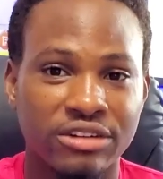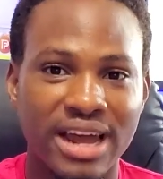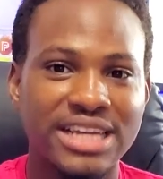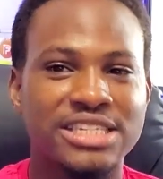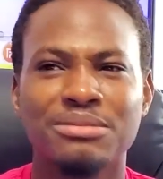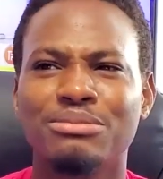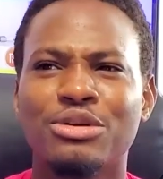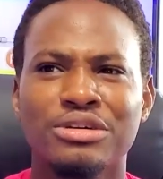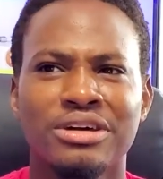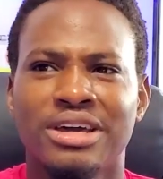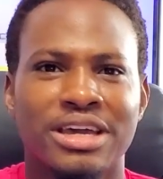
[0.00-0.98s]
in writing,
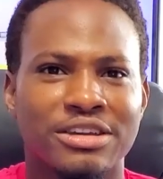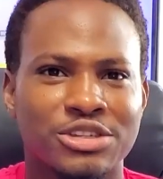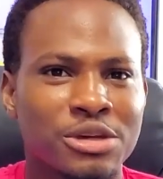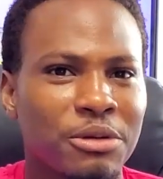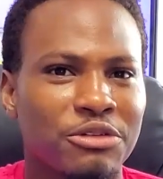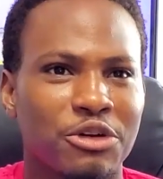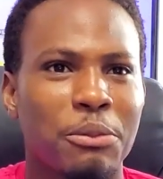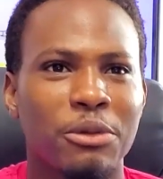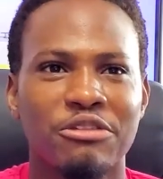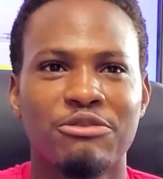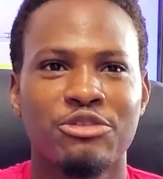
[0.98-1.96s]
but some
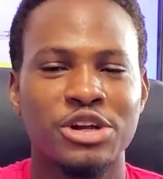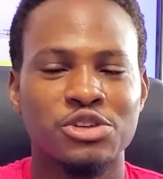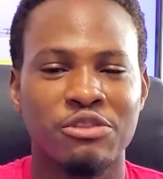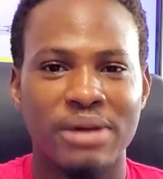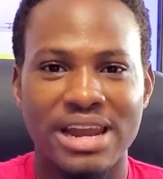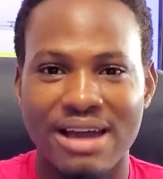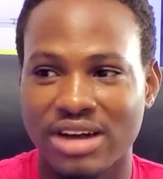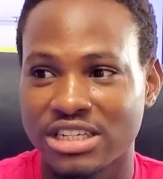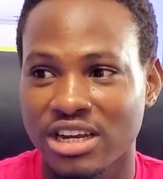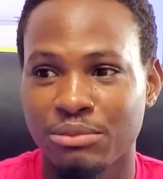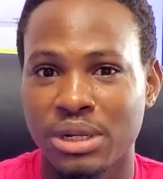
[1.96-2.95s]
couple of friends of mine have
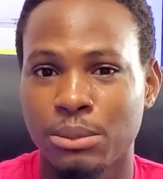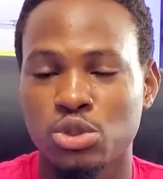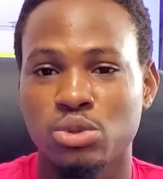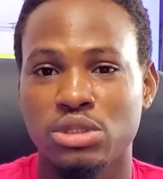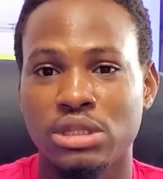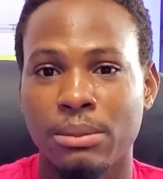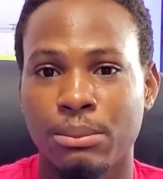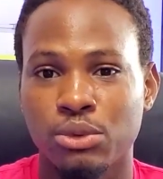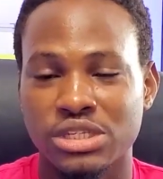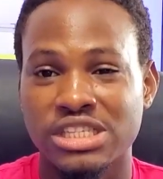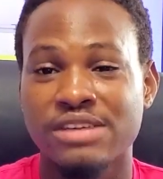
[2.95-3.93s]
actually been able to
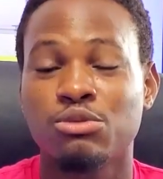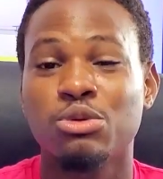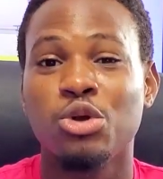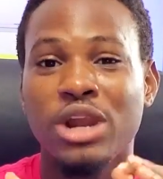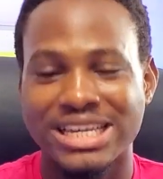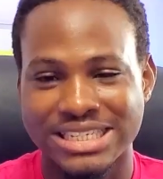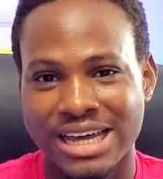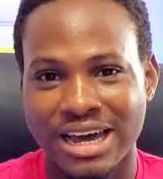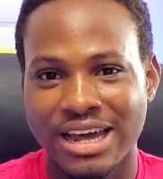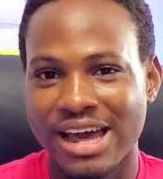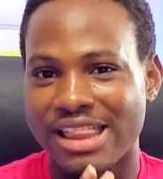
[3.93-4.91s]
deposit even
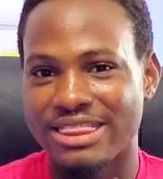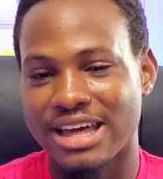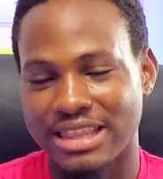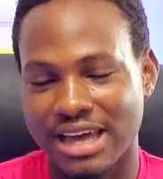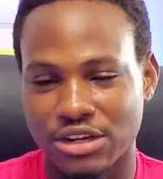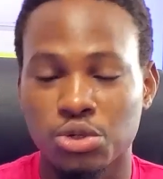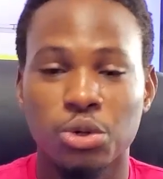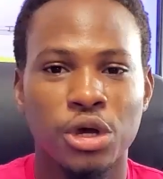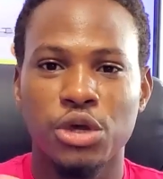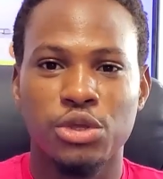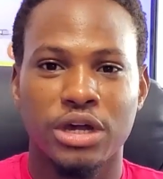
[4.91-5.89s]
lesser than that.
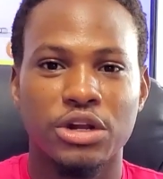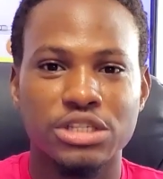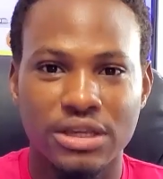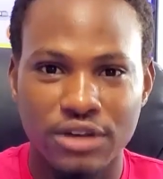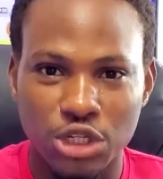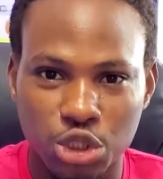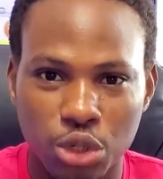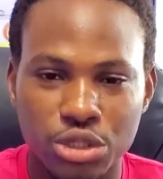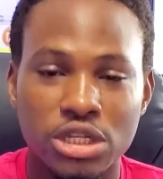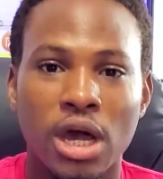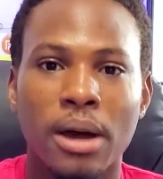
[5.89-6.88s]
So you can just give it a
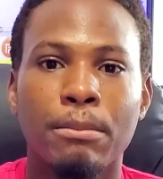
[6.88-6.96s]
shot.